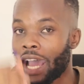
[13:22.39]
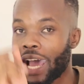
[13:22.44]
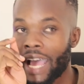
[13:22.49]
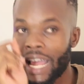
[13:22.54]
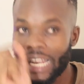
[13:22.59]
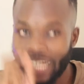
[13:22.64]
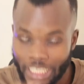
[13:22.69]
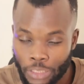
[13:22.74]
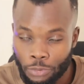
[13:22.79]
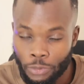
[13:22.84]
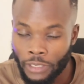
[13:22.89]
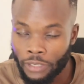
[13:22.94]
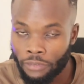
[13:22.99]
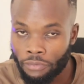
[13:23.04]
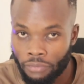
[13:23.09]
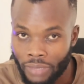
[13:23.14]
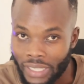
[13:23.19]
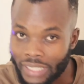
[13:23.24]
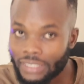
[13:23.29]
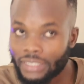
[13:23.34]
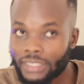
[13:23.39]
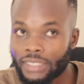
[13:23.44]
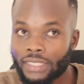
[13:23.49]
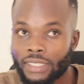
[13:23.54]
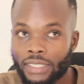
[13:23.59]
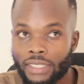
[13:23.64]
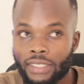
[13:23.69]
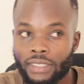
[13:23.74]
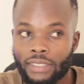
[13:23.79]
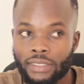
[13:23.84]
Alex will
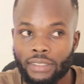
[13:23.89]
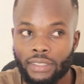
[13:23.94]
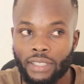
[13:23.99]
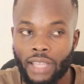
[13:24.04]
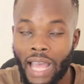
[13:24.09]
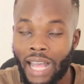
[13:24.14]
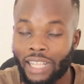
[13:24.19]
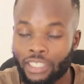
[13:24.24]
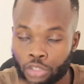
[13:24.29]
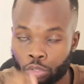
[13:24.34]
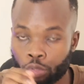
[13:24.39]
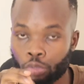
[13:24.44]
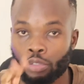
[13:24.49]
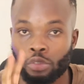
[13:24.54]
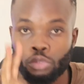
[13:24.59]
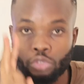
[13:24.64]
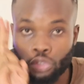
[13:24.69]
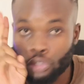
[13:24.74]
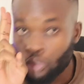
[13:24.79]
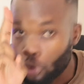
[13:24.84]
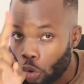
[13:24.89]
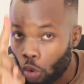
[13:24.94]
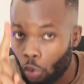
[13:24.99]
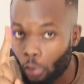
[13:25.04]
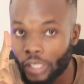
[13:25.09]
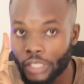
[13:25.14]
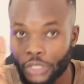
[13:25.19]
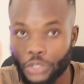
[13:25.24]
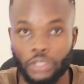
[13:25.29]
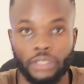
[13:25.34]
first ask you 2
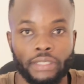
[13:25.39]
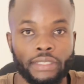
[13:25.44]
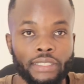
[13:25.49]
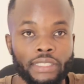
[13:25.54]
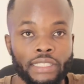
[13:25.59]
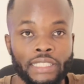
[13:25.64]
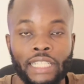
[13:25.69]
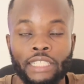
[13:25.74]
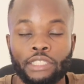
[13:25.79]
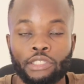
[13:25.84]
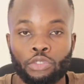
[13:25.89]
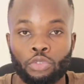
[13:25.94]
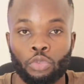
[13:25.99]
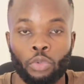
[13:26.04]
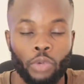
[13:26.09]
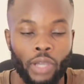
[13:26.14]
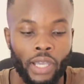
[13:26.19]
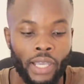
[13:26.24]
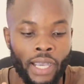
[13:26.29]
questions just to